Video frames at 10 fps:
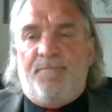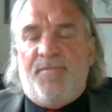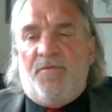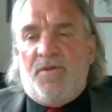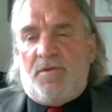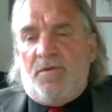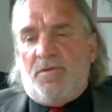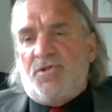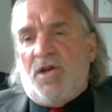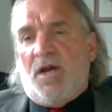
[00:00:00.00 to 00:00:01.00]
This is a
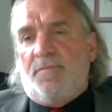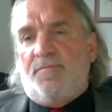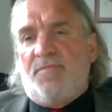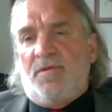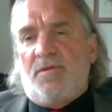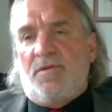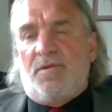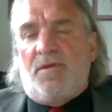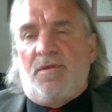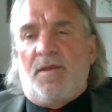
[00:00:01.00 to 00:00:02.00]
job, this is a
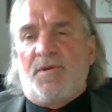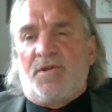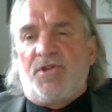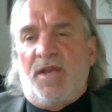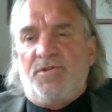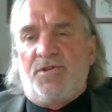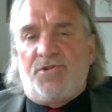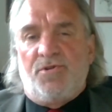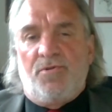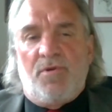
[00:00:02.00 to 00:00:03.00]
systemic change
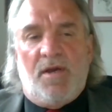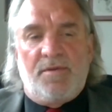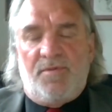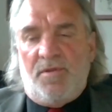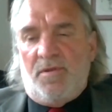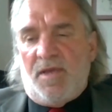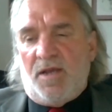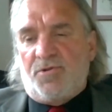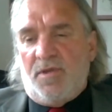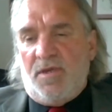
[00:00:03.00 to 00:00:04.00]
issue. This is
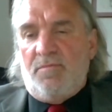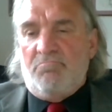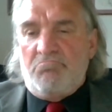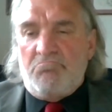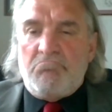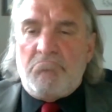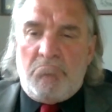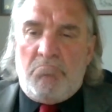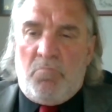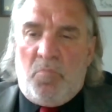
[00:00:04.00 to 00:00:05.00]
actually,
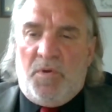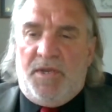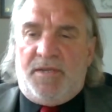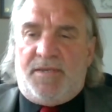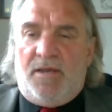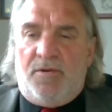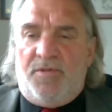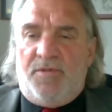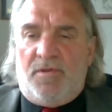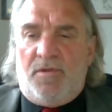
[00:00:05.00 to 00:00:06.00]
when you get down to it,
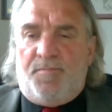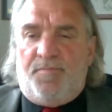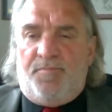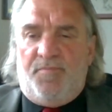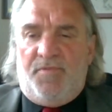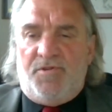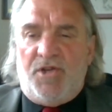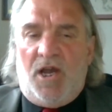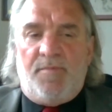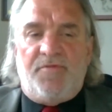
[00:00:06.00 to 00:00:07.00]
this is the
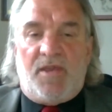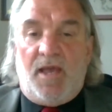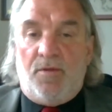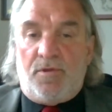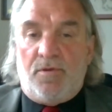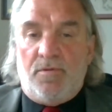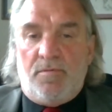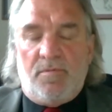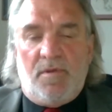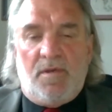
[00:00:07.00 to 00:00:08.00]
job of the council.
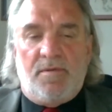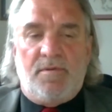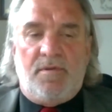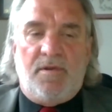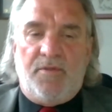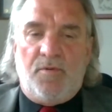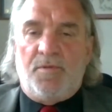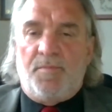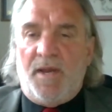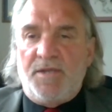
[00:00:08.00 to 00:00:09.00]
In other
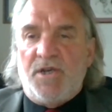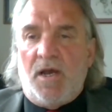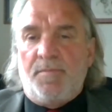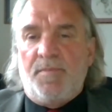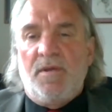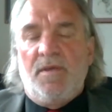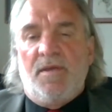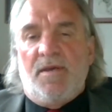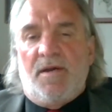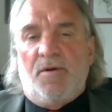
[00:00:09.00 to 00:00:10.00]
words, my job.
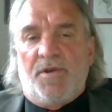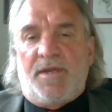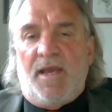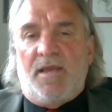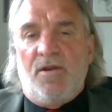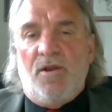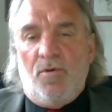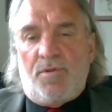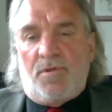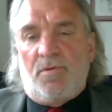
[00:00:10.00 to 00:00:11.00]
We're taking
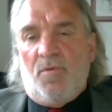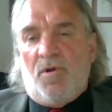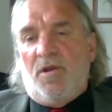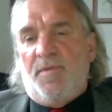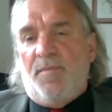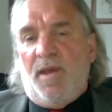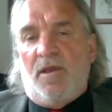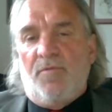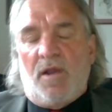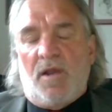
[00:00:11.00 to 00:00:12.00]
notes. We're going to be
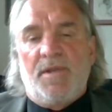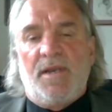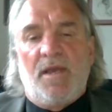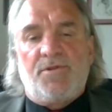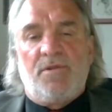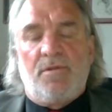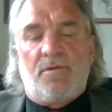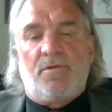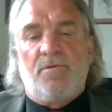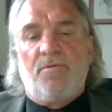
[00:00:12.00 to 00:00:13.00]
making
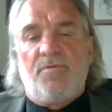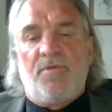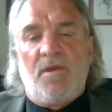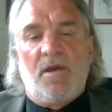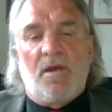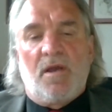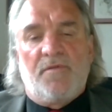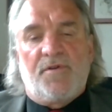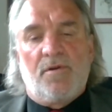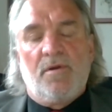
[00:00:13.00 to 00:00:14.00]
recommendations to the governor